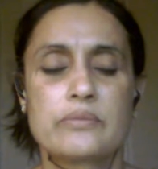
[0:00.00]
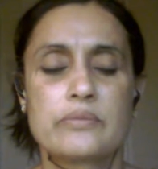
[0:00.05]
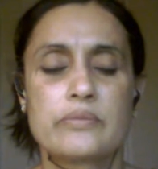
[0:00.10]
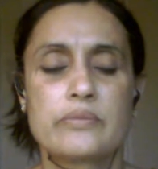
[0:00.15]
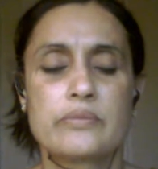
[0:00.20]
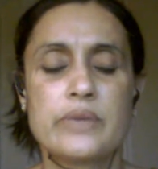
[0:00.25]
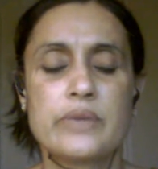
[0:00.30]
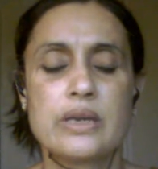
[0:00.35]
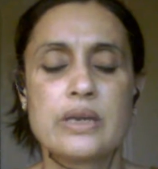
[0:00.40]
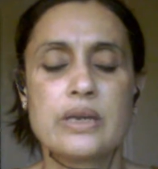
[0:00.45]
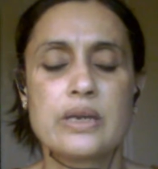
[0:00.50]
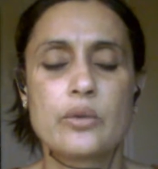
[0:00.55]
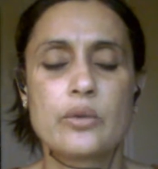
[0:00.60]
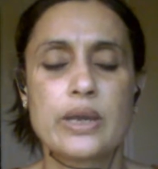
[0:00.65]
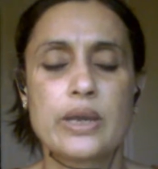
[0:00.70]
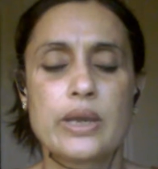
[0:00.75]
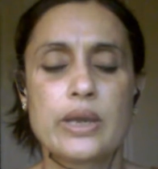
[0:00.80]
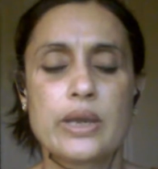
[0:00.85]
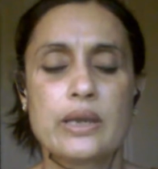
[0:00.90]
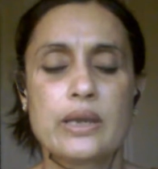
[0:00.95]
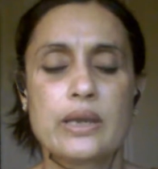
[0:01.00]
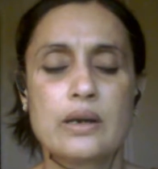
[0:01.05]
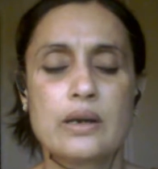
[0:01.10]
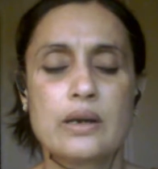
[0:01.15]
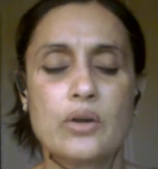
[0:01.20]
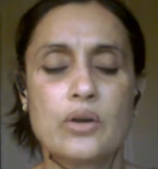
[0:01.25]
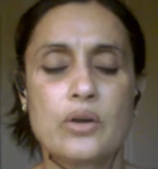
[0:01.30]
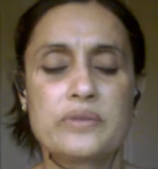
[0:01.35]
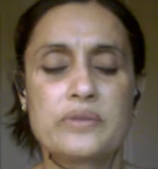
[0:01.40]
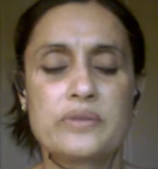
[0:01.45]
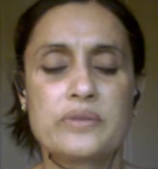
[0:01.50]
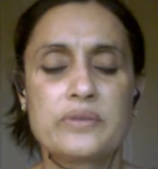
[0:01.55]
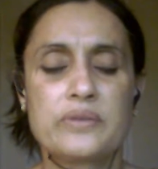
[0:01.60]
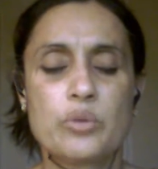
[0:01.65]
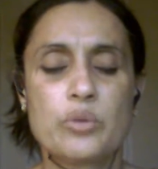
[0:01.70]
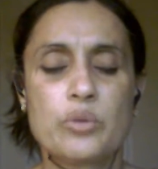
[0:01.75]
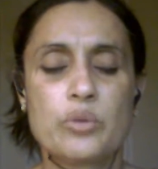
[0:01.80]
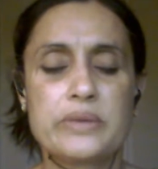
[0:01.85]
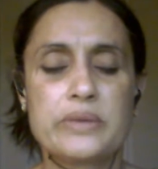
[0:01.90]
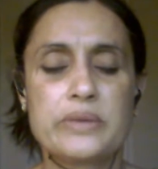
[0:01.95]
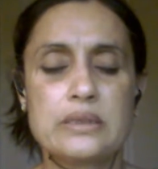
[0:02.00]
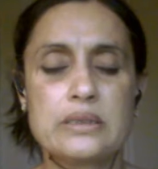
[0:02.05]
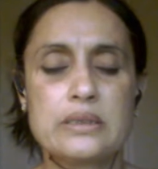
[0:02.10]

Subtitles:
be aware of the moment.